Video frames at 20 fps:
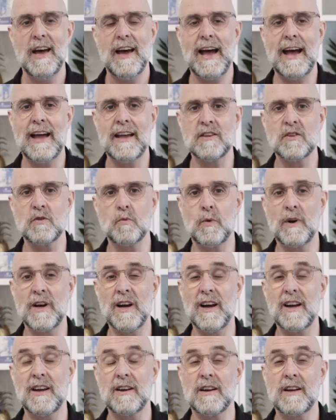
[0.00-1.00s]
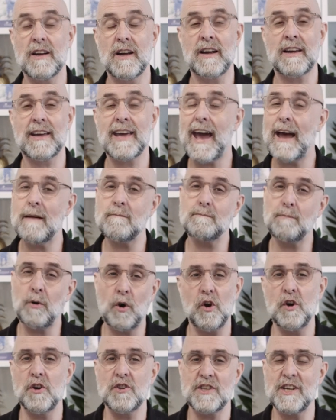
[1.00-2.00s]
And we're again
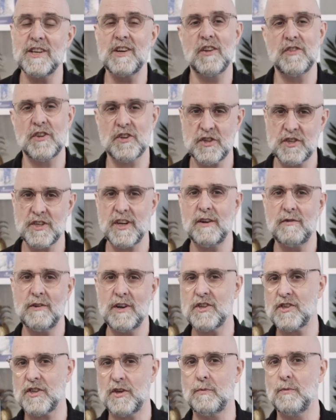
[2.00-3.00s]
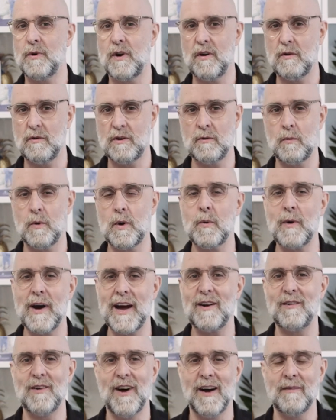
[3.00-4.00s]
pausing on the series that we're, we
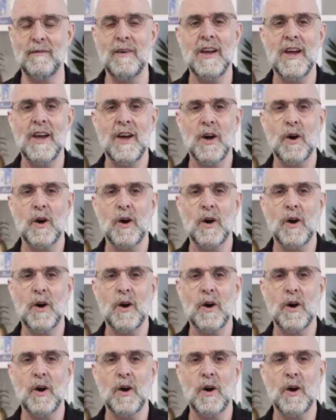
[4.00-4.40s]
were on.